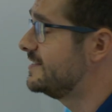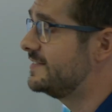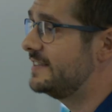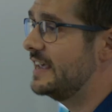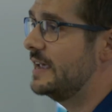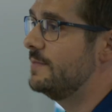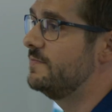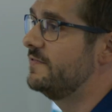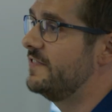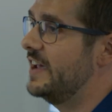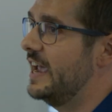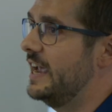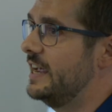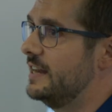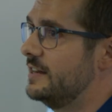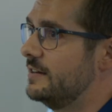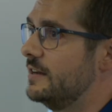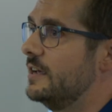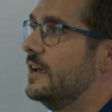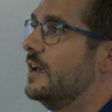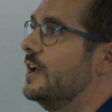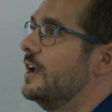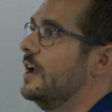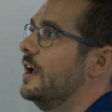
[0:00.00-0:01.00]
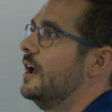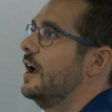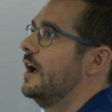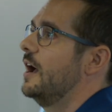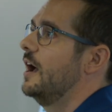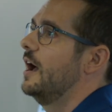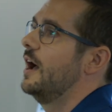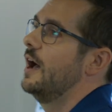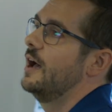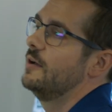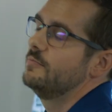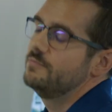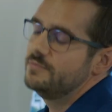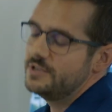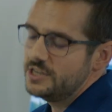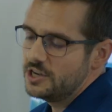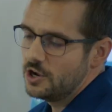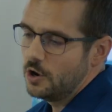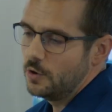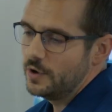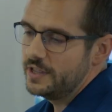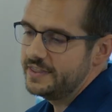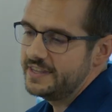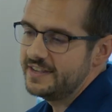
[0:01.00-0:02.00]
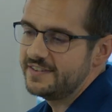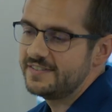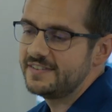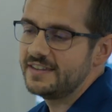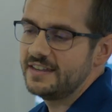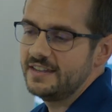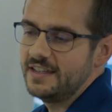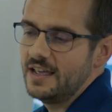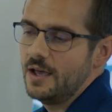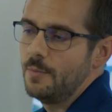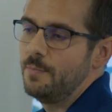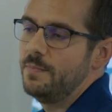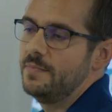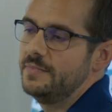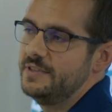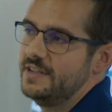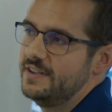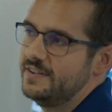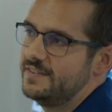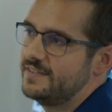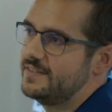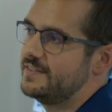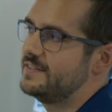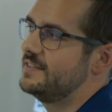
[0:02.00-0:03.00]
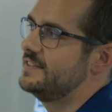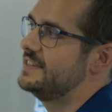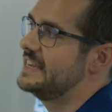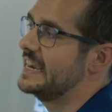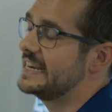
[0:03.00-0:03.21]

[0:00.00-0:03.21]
in the same vein, these